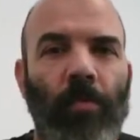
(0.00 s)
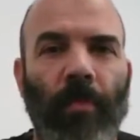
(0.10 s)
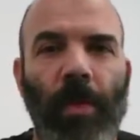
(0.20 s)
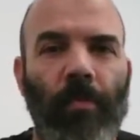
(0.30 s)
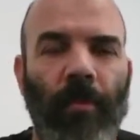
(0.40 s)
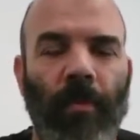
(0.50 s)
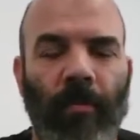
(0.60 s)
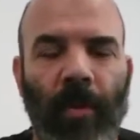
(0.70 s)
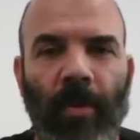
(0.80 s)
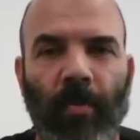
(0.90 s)
please feel
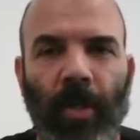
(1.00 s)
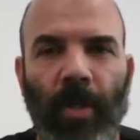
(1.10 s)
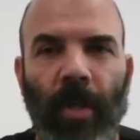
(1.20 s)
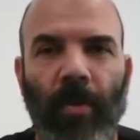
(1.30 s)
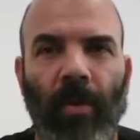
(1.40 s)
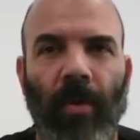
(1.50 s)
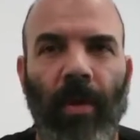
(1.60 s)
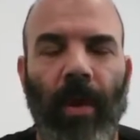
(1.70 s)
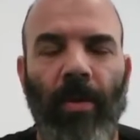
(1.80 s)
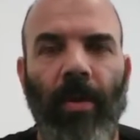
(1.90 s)
free to reach out,
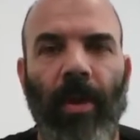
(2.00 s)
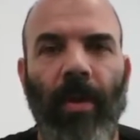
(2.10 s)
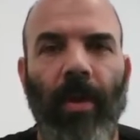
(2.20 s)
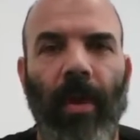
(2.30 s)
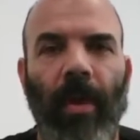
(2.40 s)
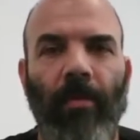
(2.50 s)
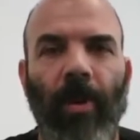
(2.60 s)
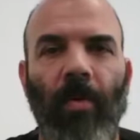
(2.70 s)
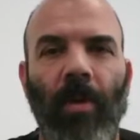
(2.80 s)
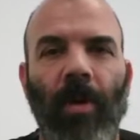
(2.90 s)
and I'll help you out.